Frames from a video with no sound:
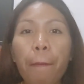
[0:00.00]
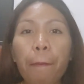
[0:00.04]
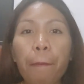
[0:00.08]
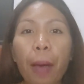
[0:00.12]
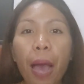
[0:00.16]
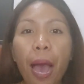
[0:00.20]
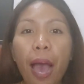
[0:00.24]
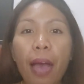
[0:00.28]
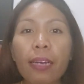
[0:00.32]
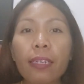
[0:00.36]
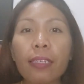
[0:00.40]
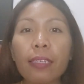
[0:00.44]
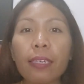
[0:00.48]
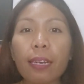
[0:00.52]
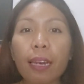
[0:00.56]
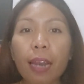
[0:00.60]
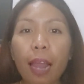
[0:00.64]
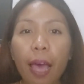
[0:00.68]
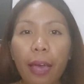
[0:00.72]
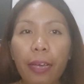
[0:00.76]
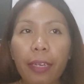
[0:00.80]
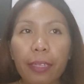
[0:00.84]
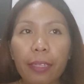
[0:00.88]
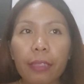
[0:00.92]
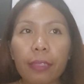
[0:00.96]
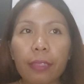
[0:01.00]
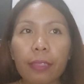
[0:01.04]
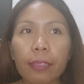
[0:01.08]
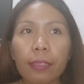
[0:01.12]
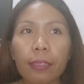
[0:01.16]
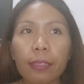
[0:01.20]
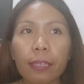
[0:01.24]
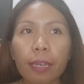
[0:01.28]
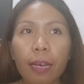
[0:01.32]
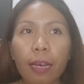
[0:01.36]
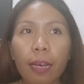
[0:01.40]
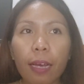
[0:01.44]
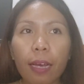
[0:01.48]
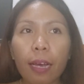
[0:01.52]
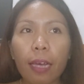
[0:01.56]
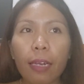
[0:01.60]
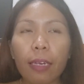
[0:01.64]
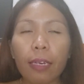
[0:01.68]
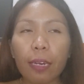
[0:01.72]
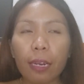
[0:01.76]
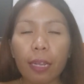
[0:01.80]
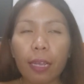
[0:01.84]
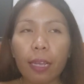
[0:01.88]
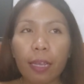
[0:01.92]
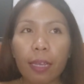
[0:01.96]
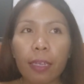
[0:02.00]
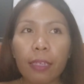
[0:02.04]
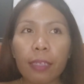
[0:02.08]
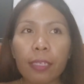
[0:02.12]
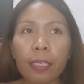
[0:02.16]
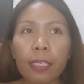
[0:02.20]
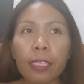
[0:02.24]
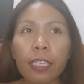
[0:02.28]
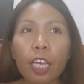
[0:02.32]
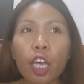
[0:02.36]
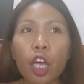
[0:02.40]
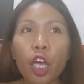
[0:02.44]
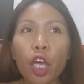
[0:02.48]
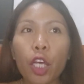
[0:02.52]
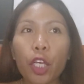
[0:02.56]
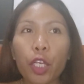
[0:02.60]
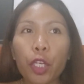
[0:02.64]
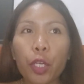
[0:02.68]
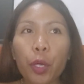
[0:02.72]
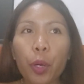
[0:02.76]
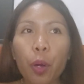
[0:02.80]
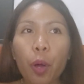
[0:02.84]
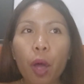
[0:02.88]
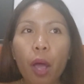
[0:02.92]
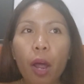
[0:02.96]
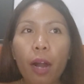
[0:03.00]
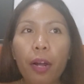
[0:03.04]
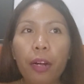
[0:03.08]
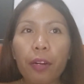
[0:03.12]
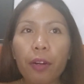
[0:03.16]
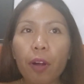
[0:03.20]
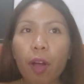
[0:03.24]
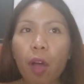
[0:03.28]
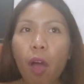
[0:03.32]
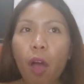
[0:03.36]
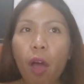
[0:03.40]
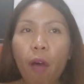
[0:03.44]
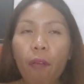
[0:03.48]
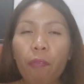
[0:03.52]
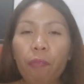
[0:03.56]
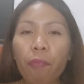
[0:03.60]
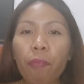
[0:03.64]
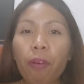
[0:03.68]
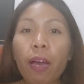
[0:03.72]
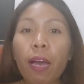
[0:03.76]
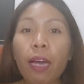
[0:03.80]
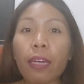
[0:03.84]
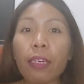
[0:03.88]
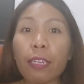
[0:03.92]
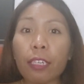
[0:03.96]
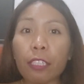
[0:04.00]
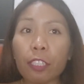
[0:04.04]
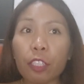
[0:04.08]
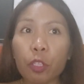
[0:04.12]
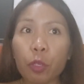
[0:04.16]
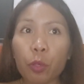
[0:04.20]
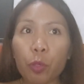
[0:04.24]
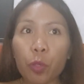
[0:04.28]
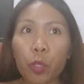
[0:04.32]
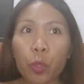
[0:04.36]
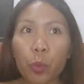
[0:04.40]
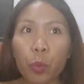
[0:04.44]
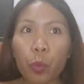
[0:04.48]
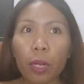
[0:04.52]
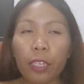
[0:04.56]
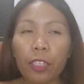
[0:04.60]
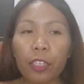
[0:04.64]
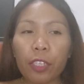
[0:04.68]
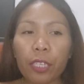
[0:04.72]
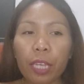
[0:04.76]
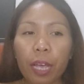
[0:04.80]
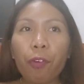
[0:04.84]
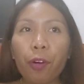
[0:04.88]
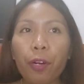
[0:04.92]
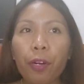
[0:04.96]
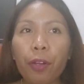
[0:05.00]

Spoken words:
Pack light, unless you are off an unusual size.